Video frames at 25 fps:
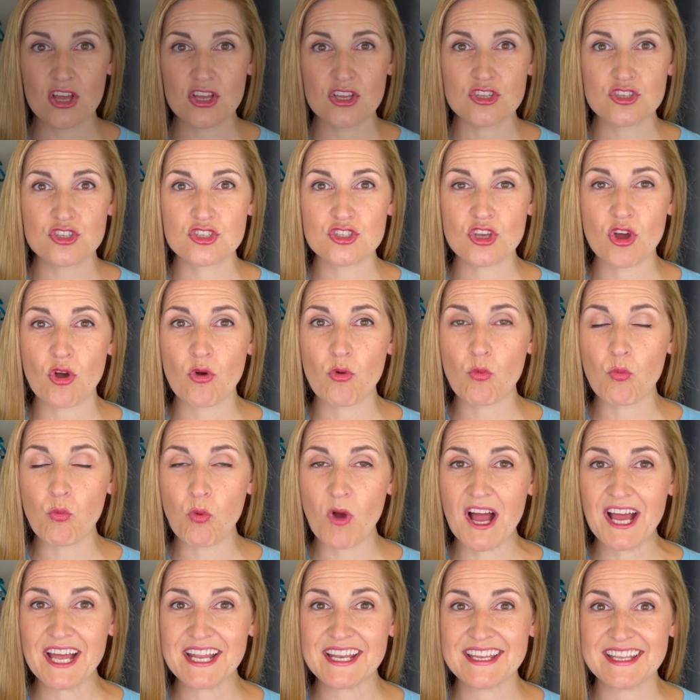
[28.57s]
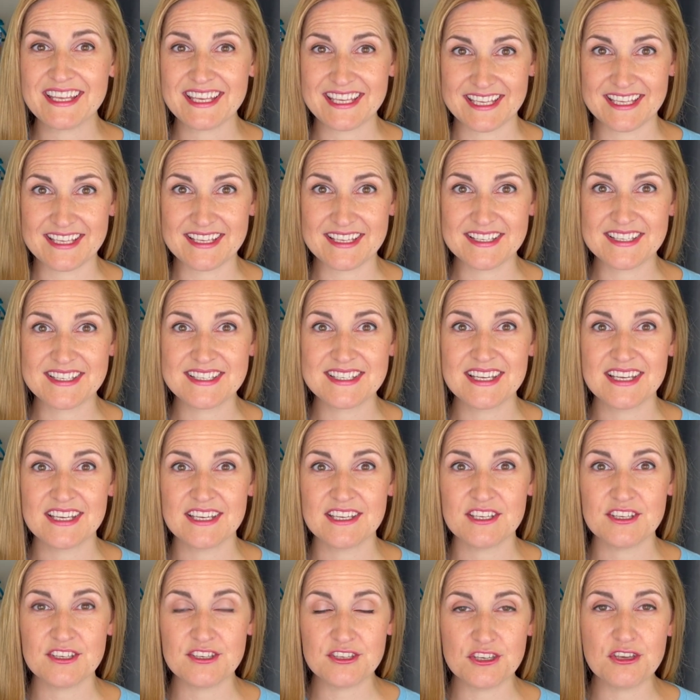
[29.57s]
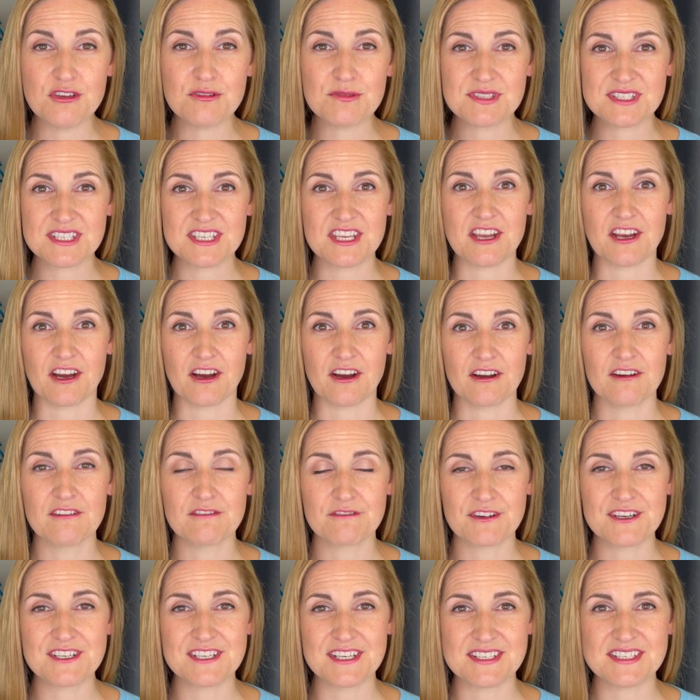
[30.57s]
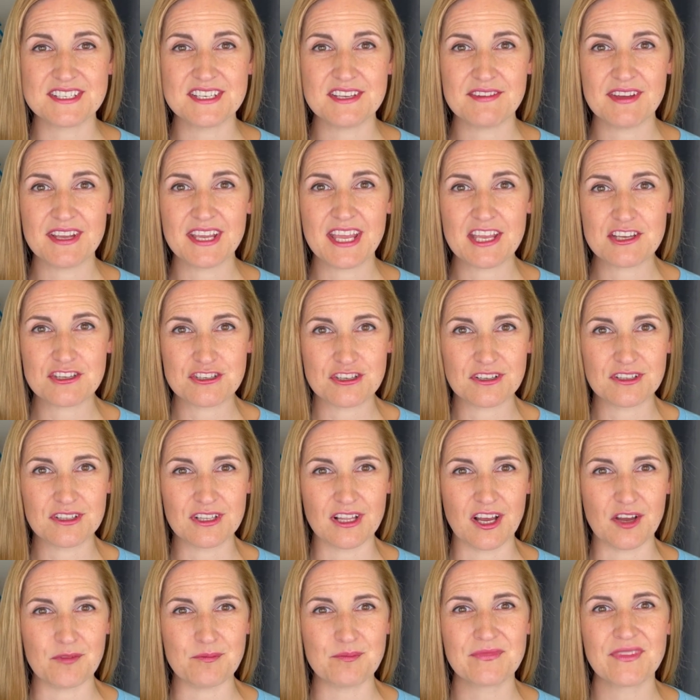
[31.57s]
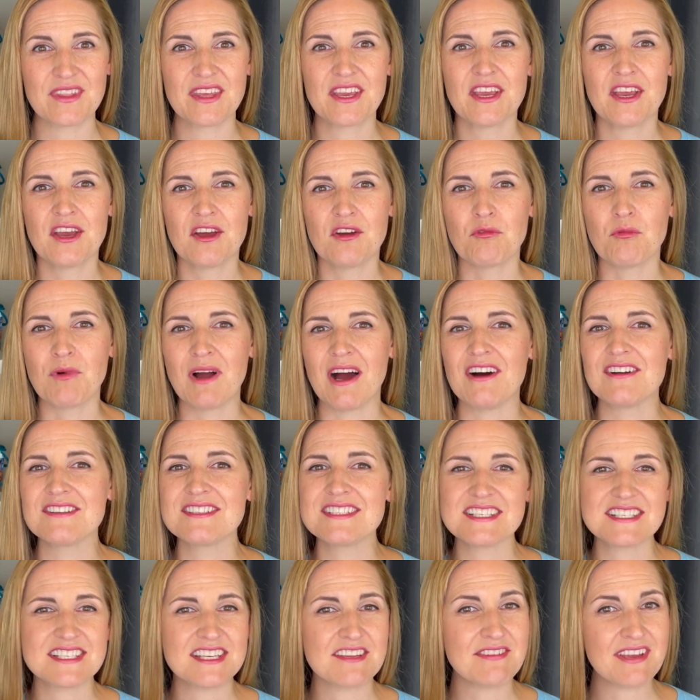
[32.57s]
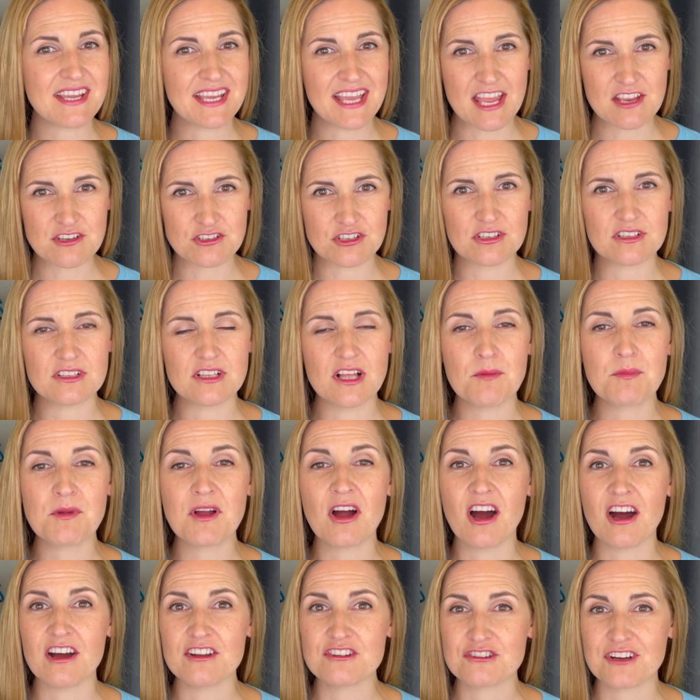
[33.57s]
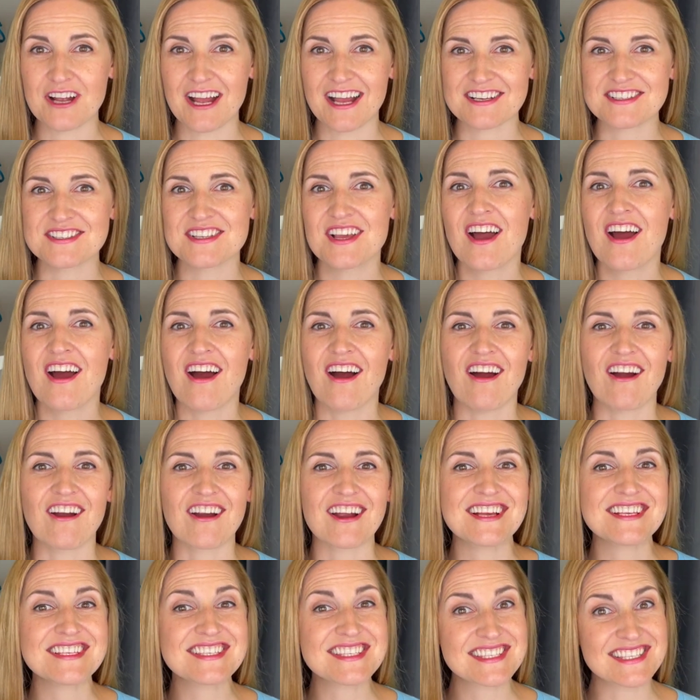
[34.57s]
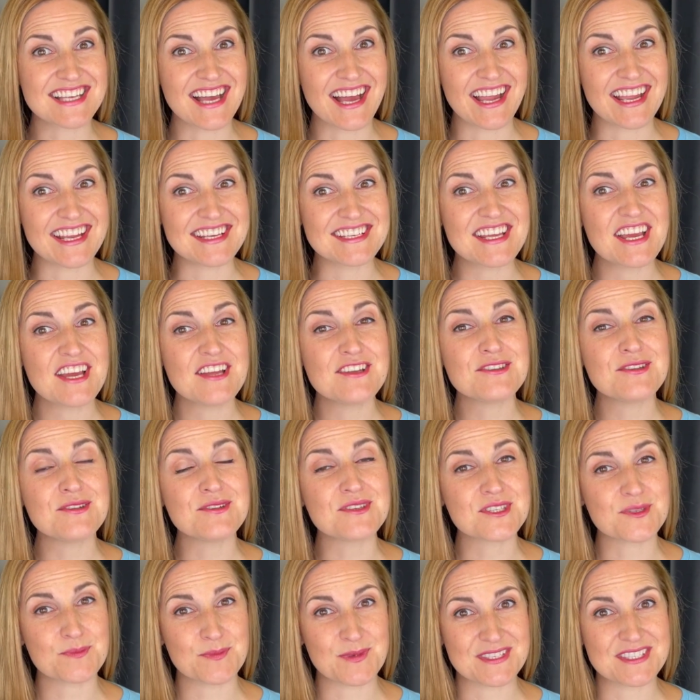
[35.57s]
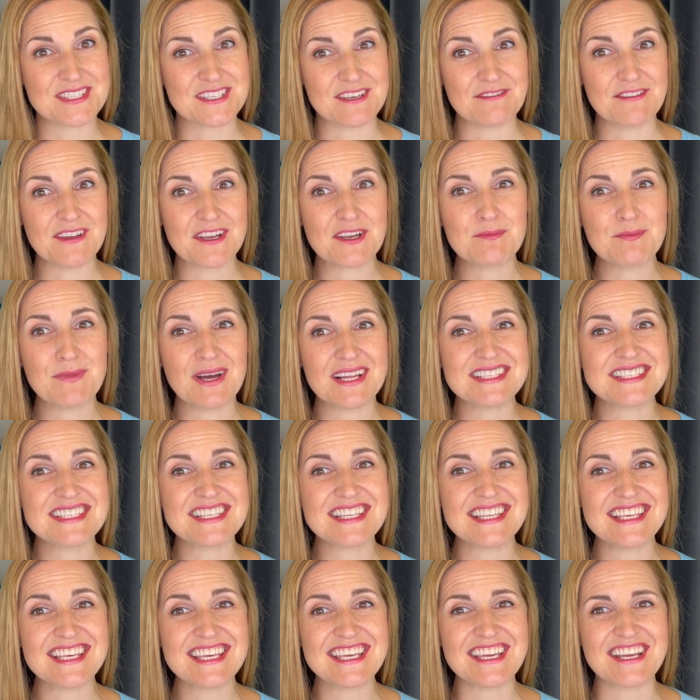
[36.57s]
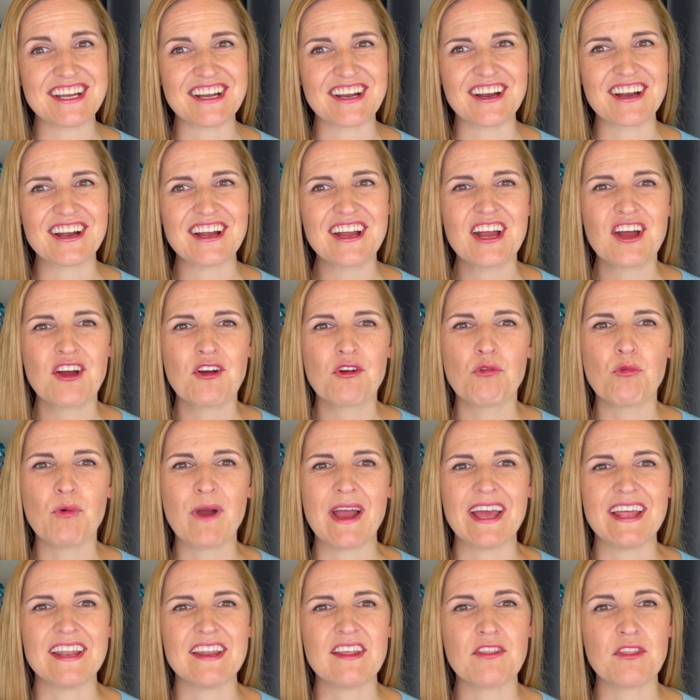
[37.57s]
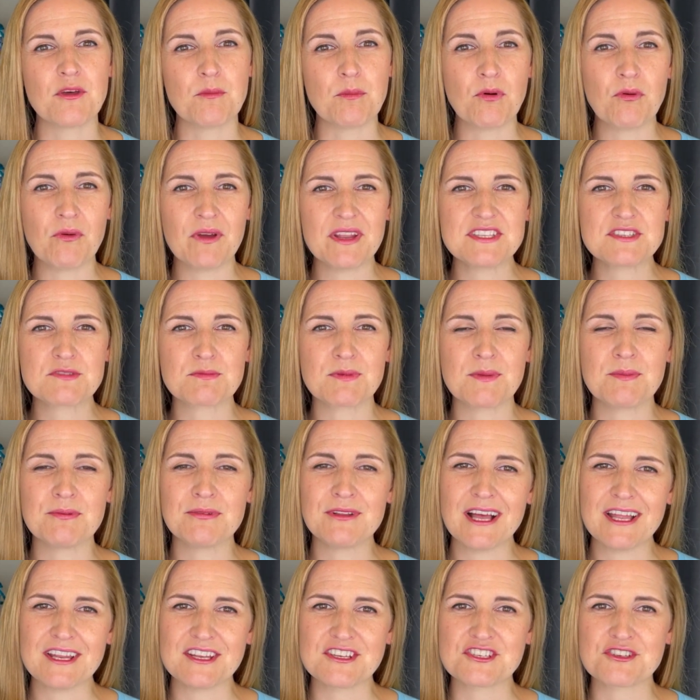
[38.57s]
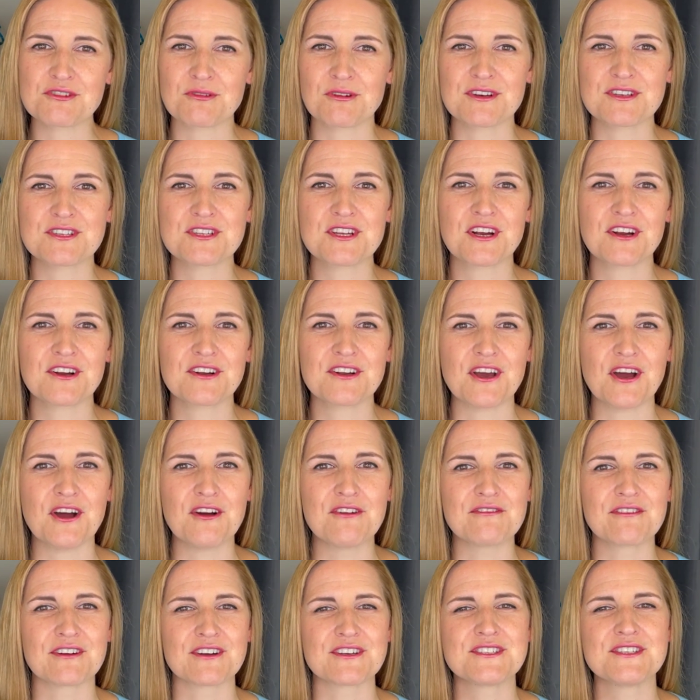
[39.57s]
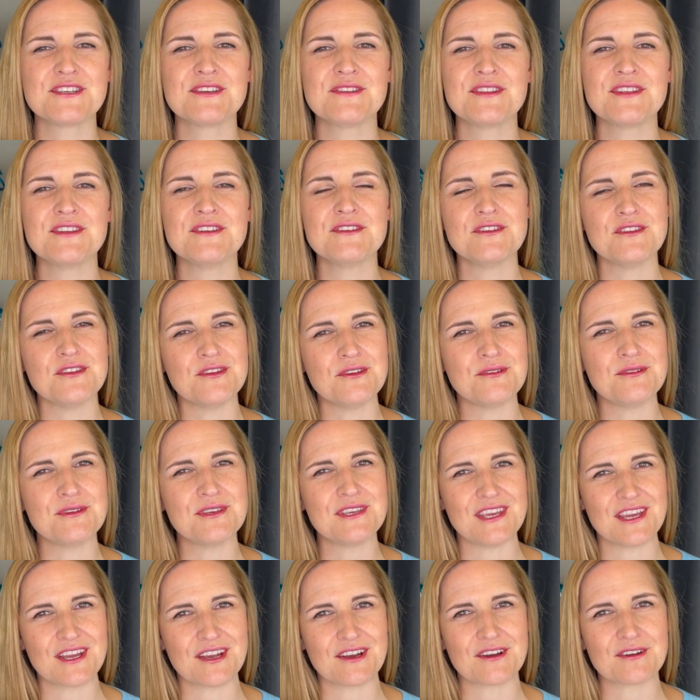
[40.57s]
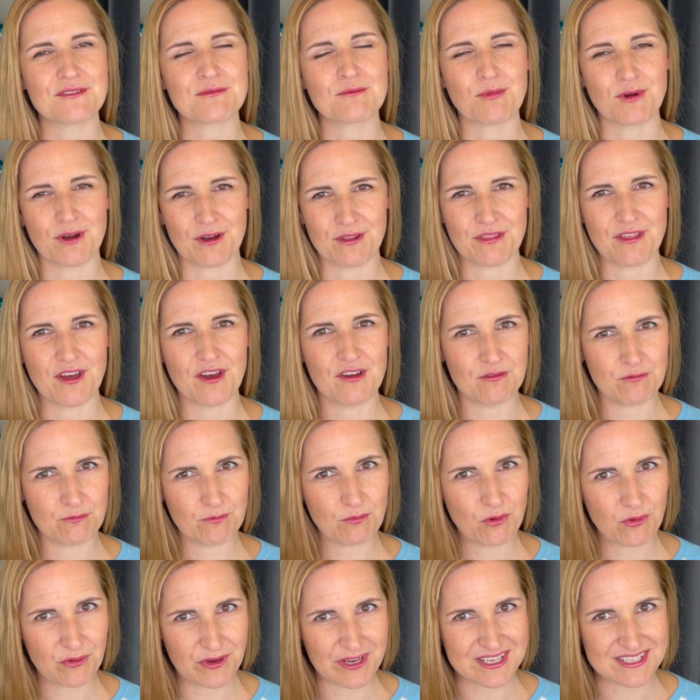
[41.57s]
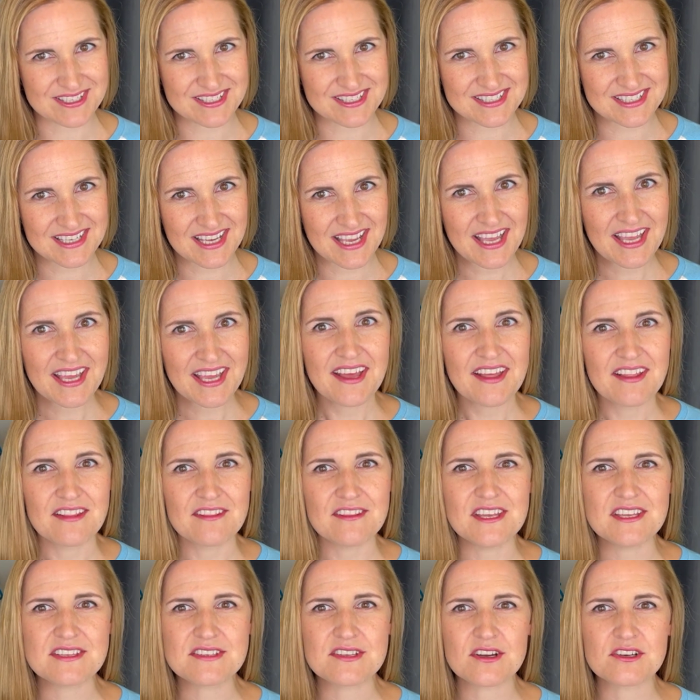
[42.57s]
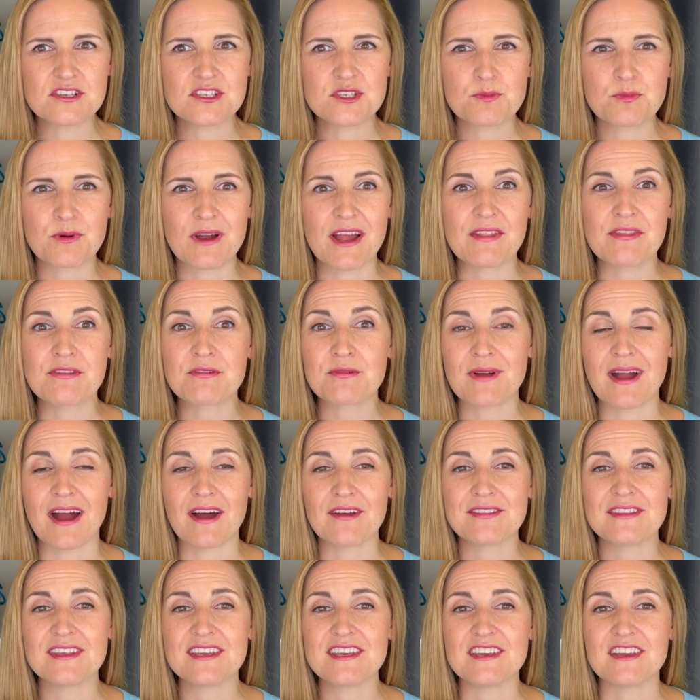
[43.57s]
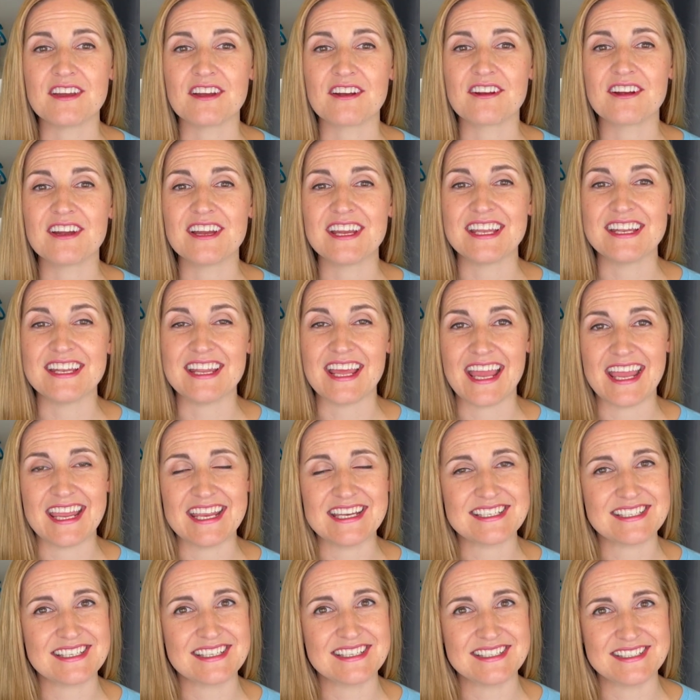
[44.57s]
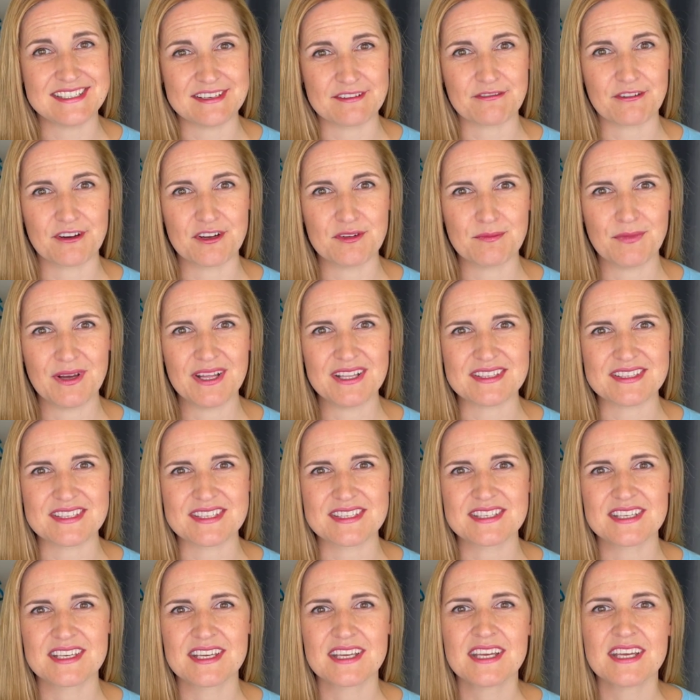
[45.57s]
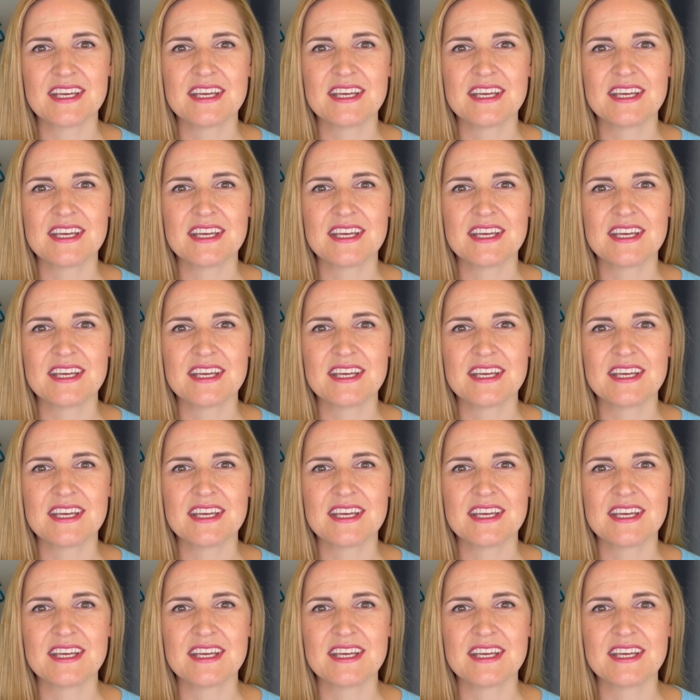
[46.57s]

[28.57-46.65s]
So what is Use Year for Disney Vacation Club? Well, Disney Vacation Club contracts are assigned to specific months of the year when the points replenish or turn over to the new year worth of points. These are spread throughout the year in 8 different months.